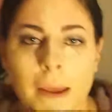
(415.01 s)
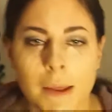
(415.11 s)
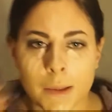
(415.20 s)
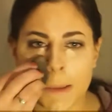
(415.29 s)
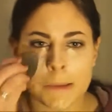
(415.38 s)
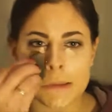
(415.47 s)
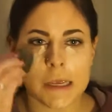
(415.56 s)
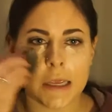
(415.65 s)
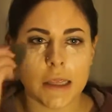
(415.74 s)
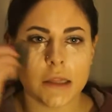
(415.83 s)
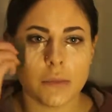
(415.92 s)
And then
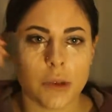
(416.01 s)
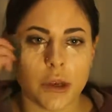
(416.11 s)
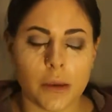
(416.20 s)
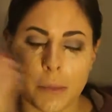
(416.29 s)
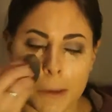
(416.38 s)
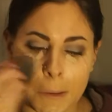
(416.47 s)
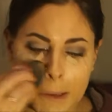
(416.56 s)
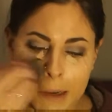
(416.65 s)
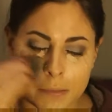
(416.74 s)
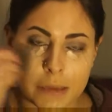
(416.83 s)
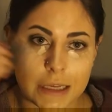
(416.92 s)
taking the beauty blender
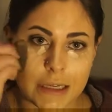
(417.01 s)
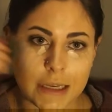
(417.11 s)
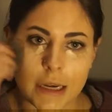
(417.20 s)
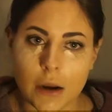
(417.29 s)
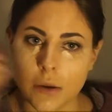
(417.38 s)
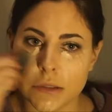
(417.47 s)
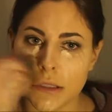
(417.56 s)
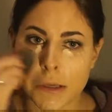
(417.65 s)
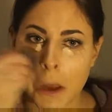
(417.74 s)
and blending it out.